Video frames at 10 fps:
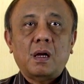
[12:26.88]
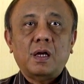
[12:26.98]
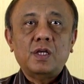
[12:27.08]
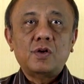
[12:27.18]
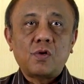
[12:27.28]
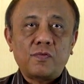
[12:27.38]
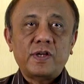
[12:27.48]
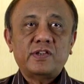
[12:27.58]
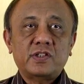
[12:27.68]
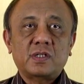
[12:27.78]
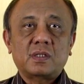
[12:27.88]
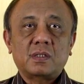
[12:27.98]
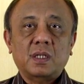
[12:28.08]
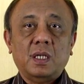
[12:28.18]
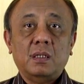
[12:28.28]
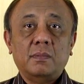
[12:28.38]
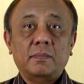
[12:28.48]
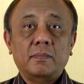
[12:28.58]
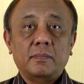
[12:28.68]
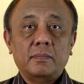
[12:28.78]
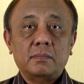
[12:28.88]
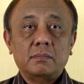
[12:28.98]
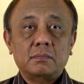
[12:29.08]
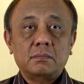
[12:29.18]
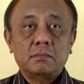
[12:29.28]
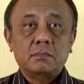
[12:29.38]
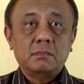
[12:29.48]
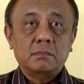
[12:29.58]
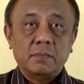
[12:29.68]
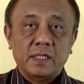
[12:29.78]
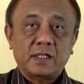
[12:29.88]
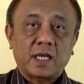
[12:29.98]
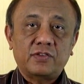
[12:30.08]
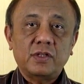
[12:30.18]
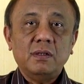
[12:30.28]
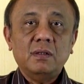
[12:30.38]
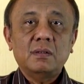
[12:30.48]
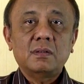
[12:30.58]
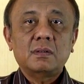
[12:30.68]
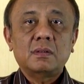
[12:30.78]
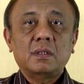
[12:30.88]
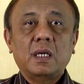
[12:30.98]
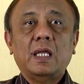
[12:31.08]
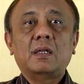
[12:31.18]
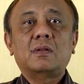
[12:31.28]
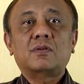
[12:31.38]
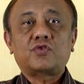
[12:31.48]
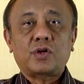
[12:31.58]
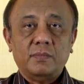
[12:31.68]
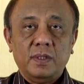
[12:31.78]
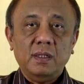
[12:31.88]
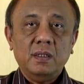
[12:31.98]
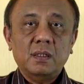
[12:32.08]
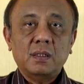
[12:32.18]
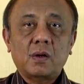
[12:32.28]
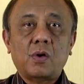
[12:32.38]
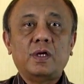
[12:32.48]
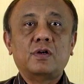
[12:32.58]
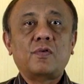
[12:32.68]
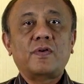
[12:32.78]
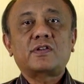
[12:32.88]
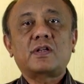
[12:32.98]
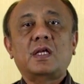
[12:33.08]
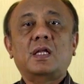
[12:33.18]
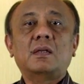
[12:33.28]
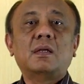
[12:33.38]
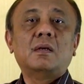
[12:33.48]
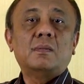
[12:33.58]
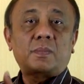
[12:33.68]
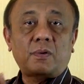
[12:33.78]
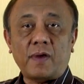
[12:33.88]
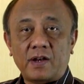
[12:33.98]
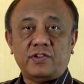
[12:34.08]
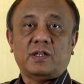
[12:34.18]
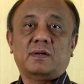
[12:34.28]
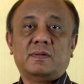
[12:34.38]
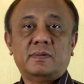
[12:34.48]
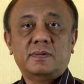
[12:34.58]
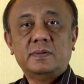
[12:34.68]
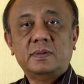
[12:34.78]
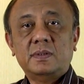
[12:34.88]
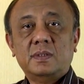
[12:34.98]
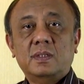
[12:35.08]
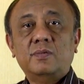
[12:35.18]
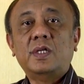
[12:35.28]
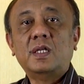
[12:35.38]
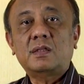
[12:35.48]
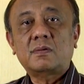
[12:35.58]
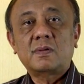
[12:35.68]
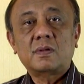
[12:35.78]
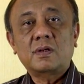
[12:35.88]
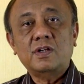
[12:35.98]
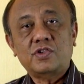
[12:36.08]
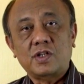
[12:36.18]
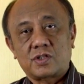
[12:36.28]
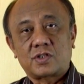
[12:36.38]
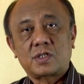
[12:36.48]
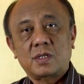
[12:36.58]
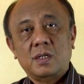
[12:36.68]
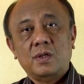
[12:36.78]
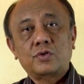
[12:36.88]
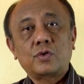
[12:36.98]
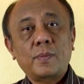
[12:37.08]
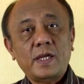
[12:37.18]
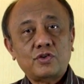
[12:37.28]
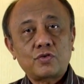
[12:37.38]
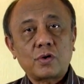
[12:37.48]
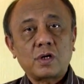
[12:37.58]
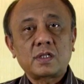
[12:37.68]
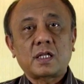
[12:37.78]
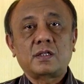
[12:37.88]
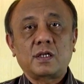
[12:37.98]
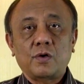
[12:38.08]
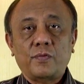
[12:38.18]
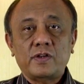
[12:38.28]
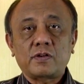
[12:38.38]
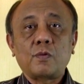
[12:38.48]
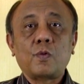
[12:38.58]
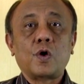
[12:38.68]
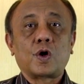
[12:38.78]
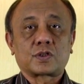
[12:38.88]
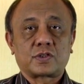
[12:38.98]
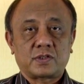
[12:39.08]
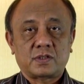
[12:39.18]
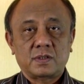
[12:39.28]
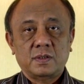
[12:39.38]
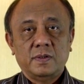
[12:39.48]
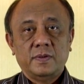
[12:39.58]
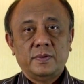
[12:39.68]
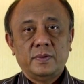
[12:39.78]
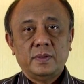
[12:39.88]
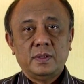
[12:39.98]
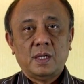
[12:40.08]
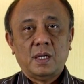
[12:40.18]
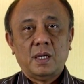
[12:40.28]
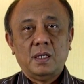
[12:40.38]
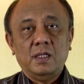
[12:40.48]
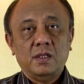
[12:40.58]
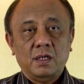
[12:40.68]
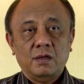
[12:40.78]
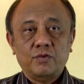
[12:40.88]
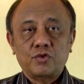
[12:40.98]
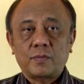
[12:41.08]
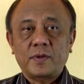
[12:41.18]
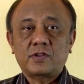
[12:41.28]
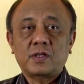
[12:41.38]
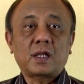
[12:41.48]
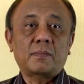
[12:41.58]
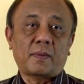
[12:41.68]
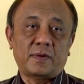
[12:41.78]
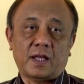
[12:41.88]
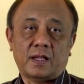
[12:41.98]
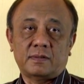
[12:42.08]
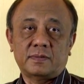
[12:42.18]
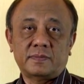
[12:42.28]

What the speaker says: innovation in medication, in treatment, or innovation in prevention. We need research to make sure that the innovation works, yeah, in the individual patient and public health.